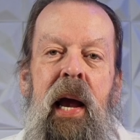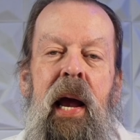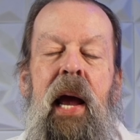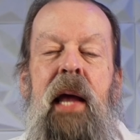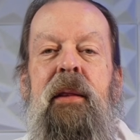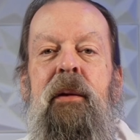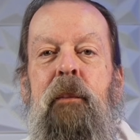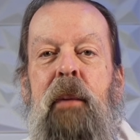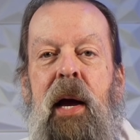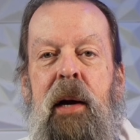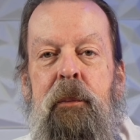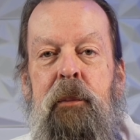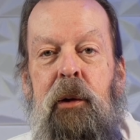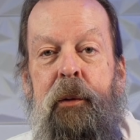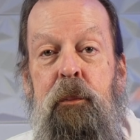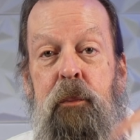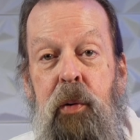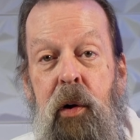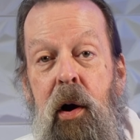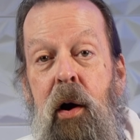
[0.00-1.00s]
And the
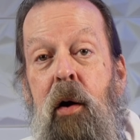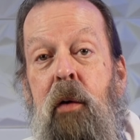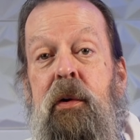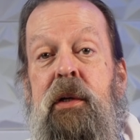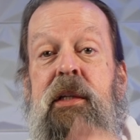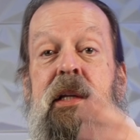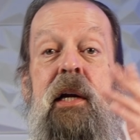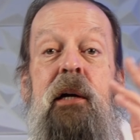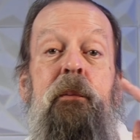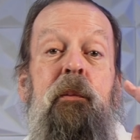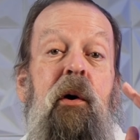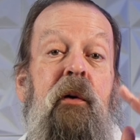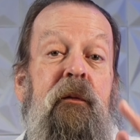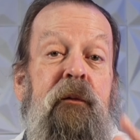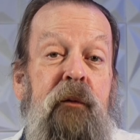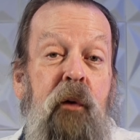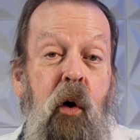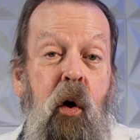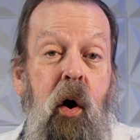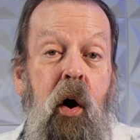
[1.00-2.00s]
MacBook Pro is Thunderbolt
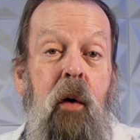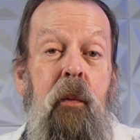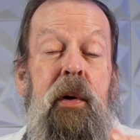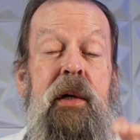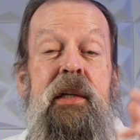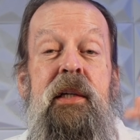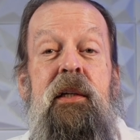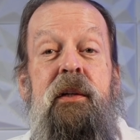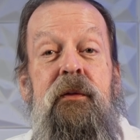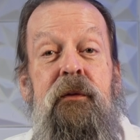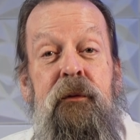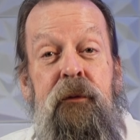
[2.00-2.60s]
4, which is